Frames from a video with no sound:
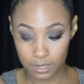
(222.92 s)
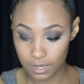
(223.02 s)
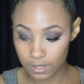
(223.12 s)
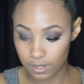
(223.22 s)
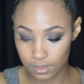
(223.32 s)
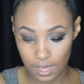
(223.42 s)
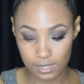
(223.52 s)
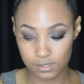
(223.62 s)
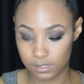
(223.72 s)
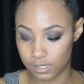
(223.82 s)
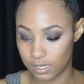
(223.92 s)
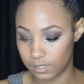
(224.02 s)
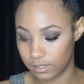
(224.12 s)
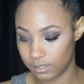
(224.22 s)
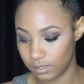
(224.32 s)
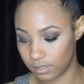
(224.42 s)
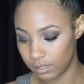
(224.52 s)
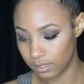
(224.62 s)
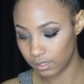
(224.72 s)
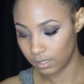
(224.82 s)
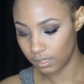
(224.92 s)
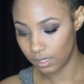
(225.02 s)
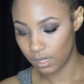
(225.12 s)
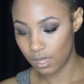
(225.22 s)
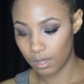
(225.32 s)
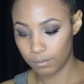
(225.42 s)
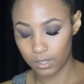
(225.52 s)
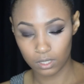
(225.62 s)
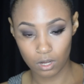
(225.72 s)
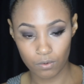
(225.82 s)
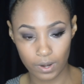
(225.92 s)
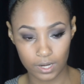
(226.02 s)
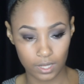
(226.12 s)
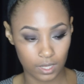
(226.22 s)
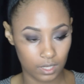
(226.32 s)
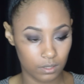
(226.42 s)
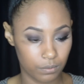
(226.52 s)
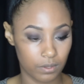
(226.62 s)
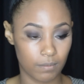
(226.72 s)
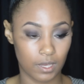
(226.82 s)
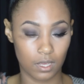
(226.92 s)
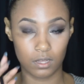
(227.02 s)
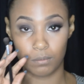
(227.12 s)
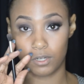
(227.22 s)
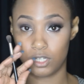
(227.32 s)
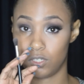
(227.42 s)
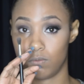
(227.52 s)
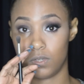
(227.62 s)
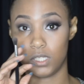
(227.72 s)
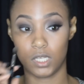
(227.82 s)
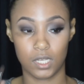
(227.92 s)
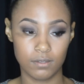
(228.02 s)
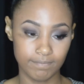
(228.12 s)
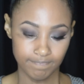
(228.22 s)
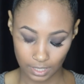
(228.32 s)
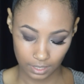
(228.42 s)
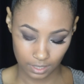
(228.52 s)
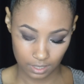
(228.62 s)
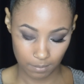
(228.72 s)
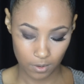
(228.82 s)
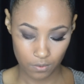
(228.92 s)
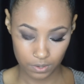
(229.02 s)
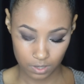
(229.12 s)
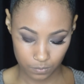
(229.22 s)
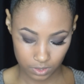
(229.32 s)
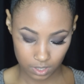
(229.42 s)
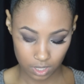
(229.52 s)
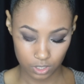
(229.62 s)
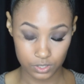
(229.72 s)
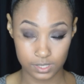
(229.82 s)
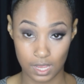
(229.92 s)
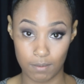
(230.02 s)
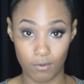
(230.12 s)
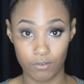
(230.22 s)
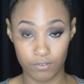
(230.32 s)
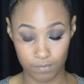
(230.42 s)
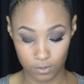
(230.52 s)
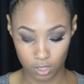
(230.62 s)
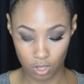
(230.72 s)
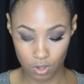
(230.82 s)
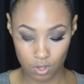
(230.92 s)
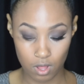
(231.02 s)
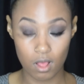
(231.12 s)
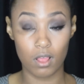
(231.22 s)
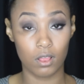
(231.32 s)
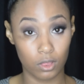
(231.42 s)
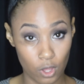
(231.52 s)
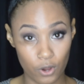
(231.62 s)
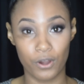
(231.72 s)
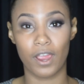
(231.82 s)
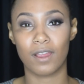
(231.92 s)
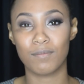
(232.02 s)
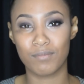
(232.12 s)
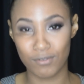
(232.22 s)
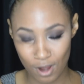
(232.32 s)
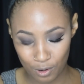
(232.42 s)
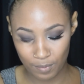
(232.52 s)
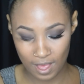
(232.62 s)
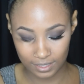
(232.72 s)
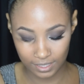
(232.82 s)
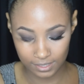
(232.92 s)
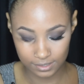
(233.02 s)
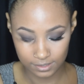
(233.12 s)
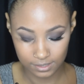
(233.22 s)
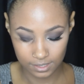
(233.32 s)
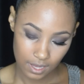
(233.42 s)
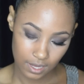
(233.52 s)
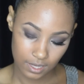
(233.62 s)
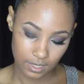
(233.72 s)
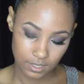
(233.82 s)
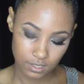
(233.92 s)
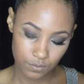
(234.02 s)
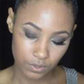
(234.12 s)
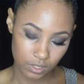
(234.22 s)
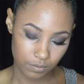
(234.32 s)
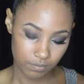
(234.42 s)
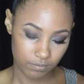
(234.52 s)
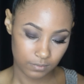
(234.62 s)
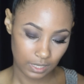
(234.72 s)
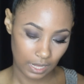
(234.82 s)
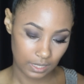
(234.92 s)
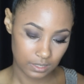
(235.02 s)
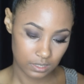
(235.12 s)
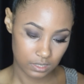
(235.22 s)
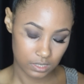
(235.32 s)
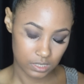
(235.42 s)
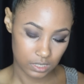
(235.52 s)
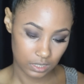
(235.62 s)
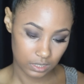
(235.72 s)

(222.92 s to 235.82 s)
now that that's done, I'm gonna go right ahead with my Kayla brush once again, and I'm going in with the color Sable from the Lorac Pro palette, and it's a really nice